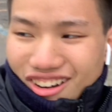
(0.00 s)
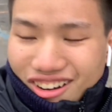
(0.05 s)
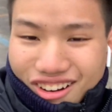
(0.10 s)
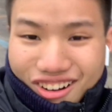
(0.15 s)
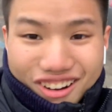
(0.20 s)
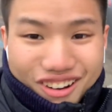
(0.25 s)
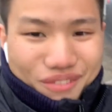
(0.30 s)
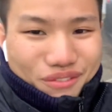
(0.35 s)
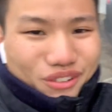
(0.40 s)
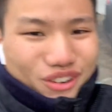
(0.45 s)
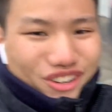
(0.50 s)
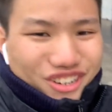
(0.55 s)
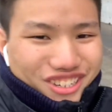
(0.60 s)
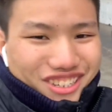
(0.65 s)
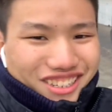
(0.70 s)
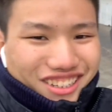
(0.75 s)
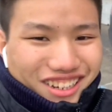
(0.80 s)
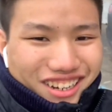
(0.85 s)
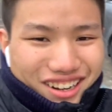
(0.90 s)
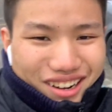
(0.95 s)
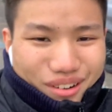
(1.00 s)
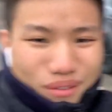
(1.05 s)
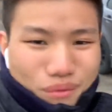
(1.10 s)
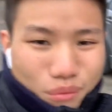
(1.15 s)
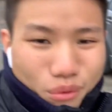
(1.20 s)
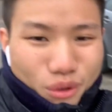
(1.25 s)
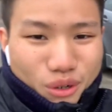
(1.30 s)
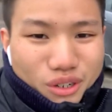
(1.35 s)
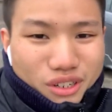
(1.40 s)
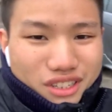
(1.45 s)
Alright boys,
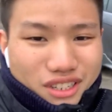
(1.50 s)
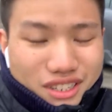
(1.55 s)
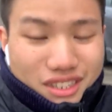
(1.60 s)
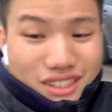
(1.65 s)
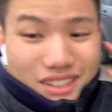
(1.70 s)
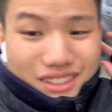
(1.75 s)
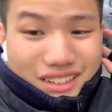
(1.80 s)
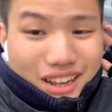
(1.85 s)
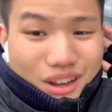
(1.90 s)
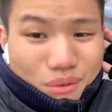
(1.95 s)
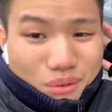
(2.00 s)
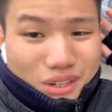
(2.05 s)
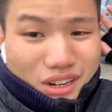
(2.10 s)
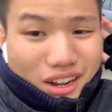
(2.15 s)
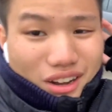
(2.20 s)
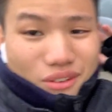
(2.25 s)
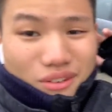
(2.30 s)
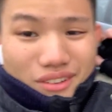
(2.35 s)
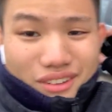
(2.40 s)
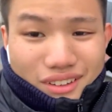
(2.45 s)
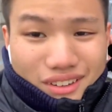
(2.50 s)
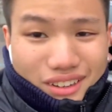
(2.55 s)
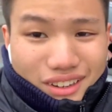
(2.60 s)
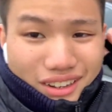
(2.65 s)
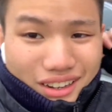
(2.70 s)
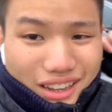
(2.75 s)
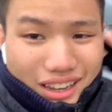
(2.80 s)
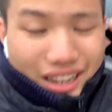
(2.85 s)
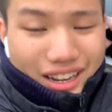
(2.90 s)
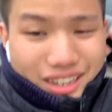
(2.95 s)
we're just in downtown
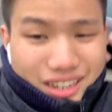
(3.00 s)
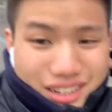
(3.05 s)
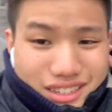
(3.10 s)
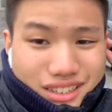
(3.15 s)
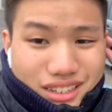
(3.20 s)
and